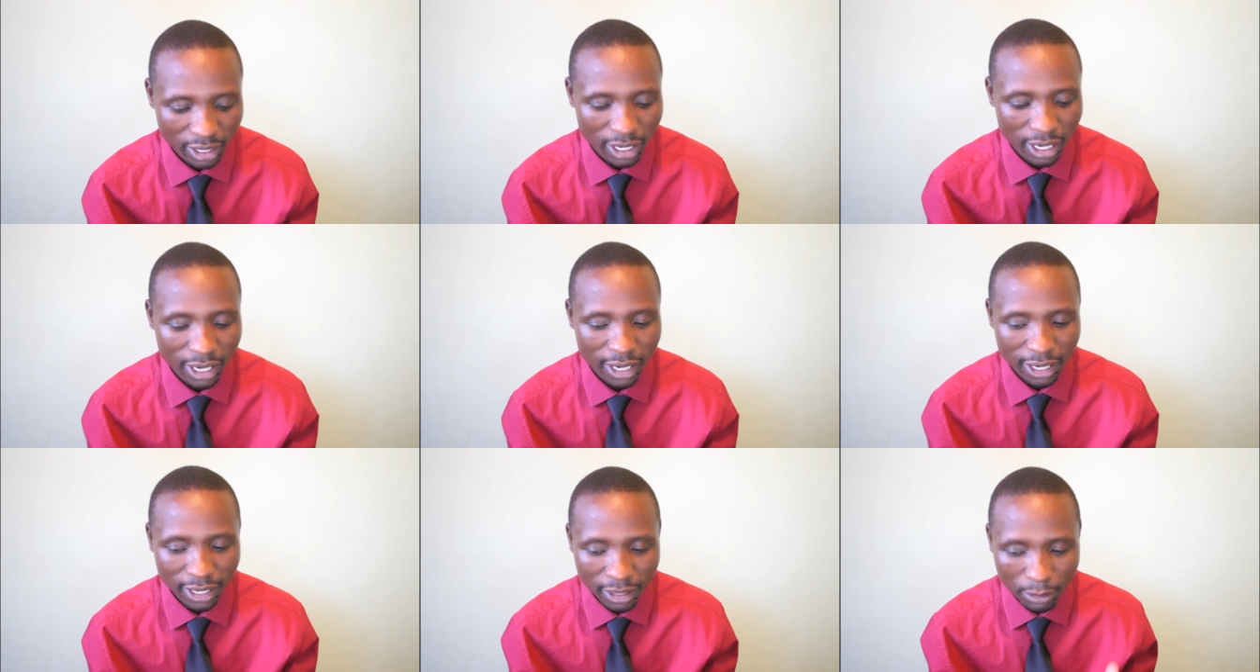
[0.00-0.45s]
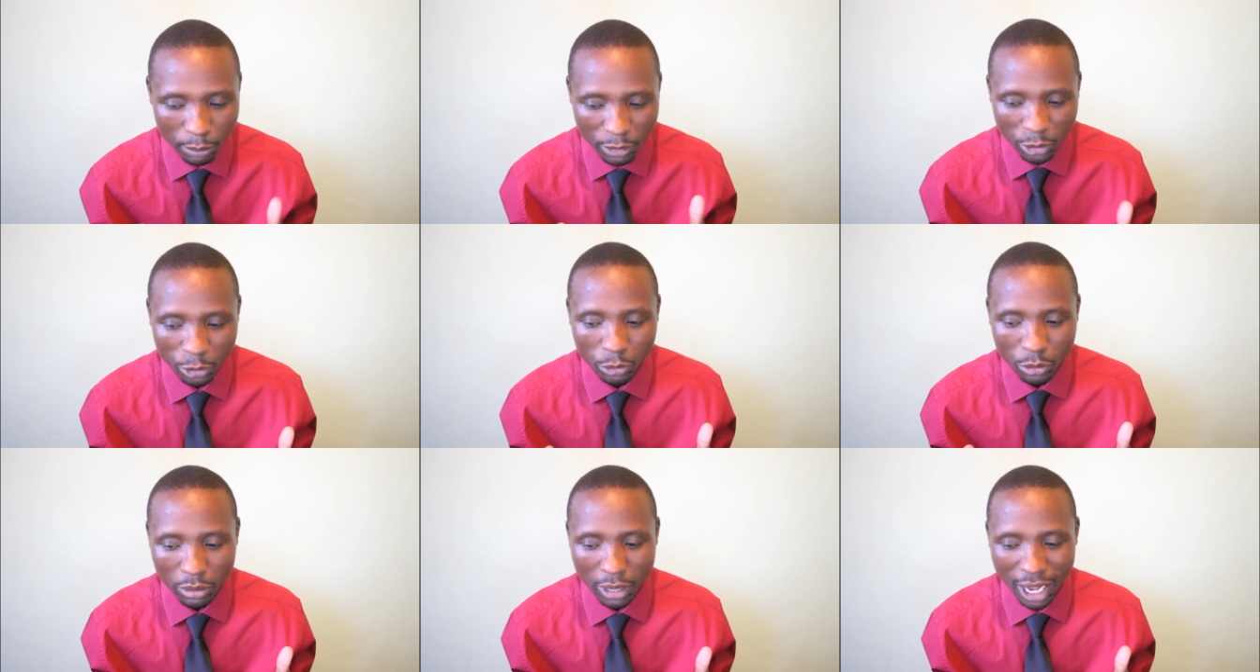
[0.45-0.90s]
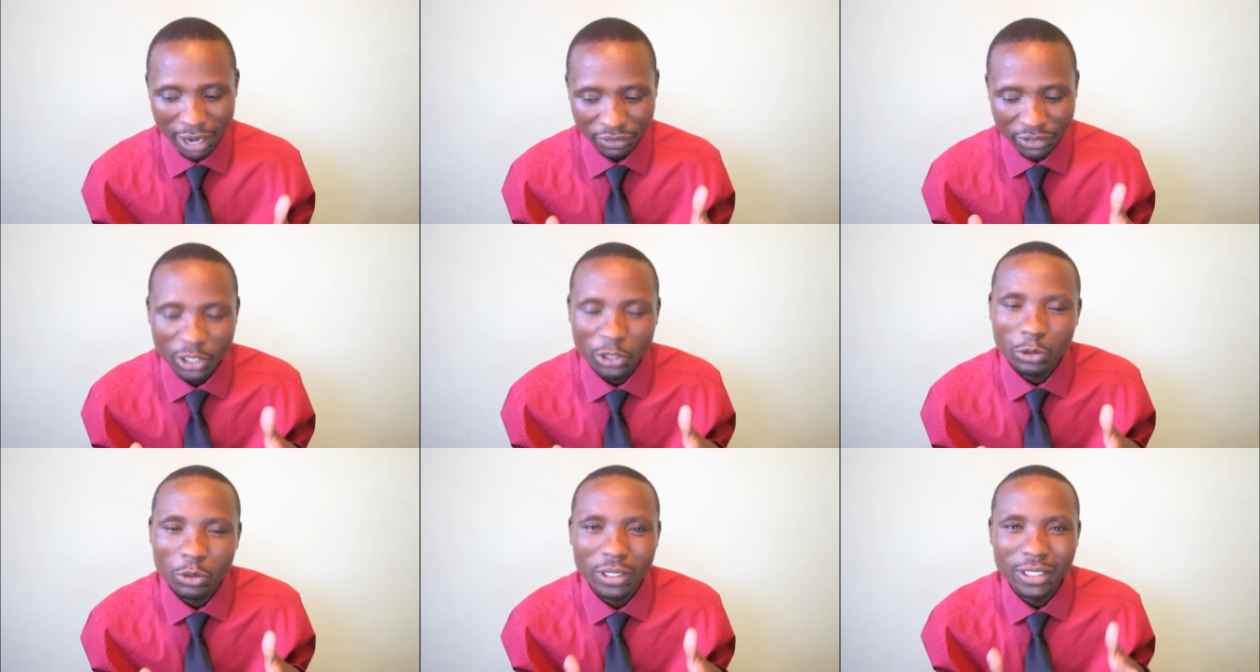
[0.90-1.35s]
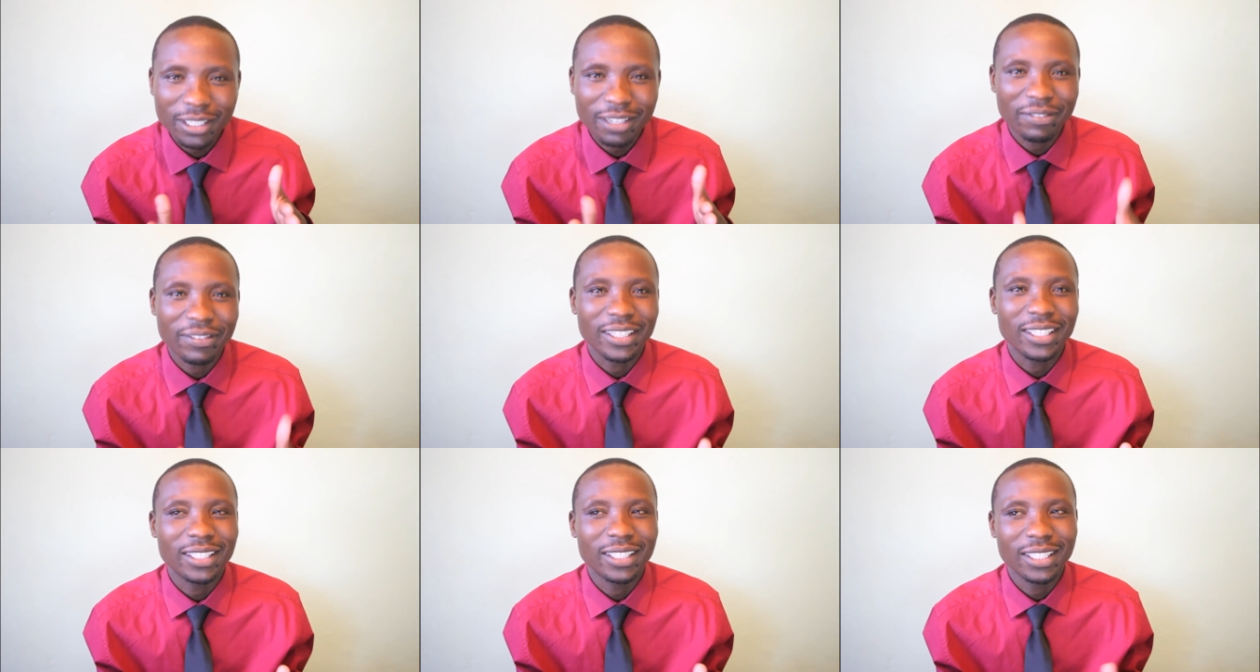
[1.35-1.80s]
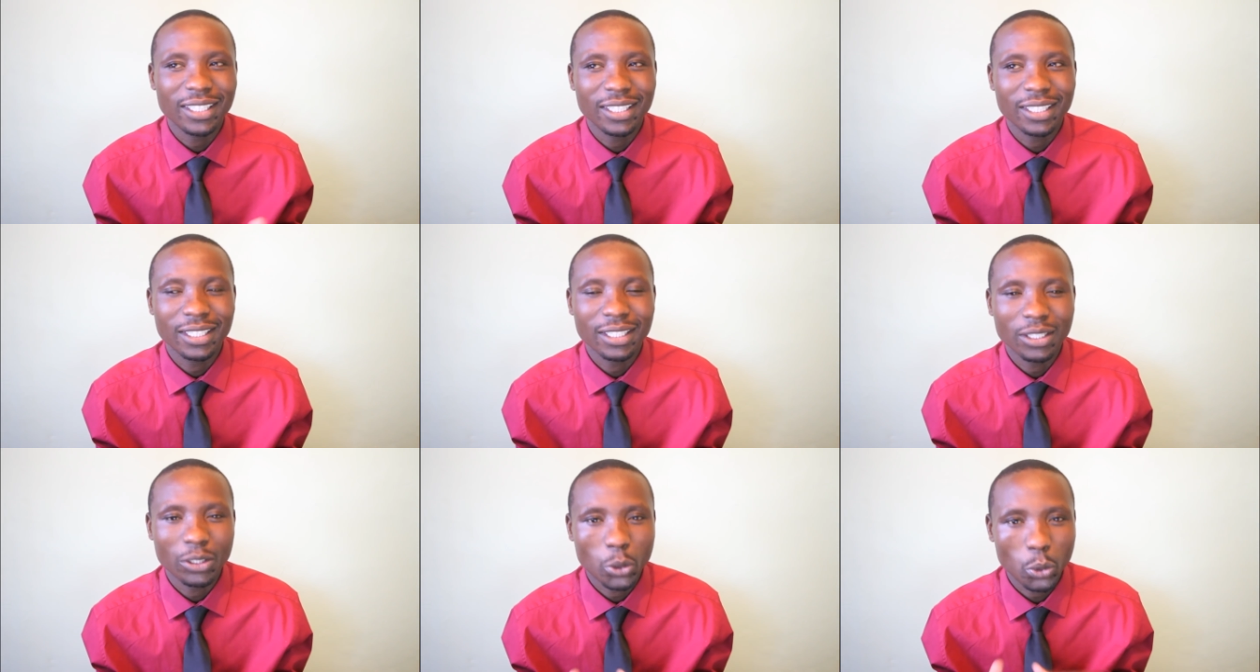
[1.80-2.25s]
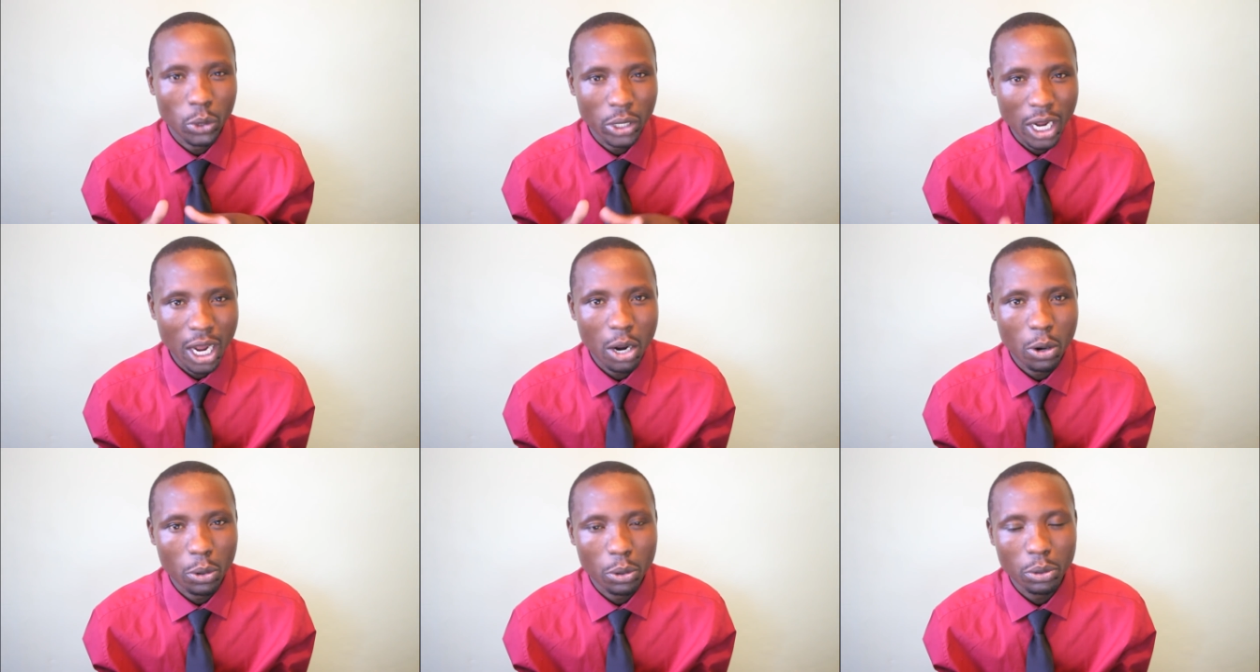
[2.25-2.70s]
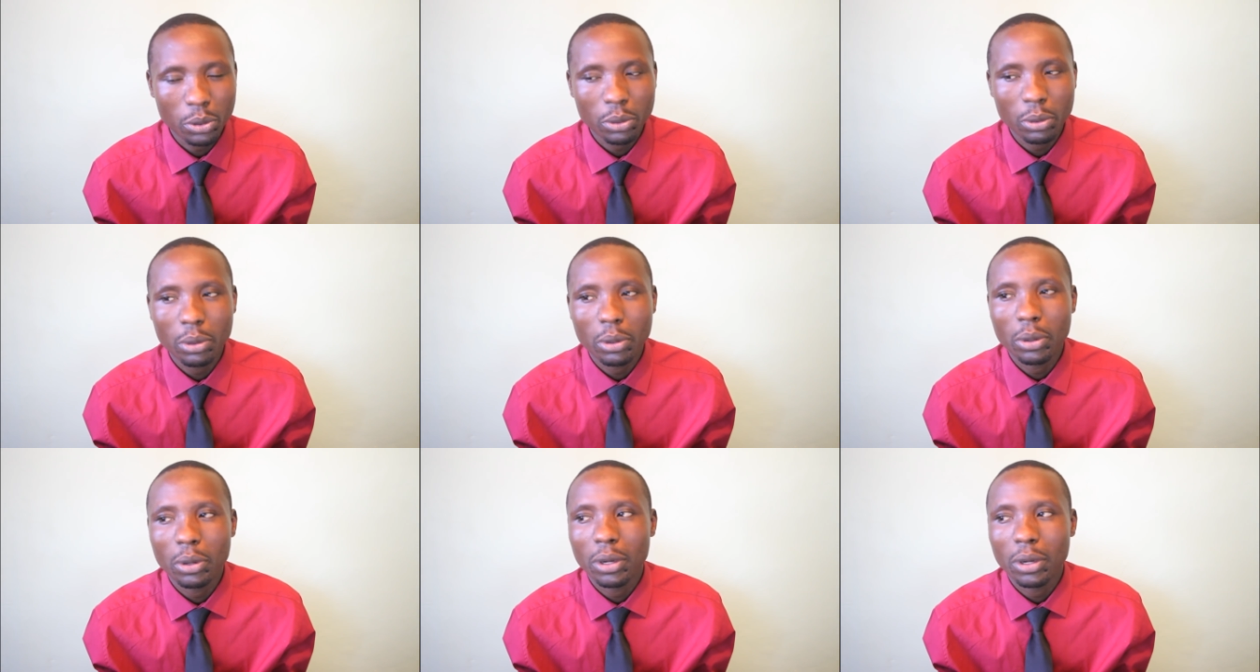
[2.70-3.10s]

in after 2017 to now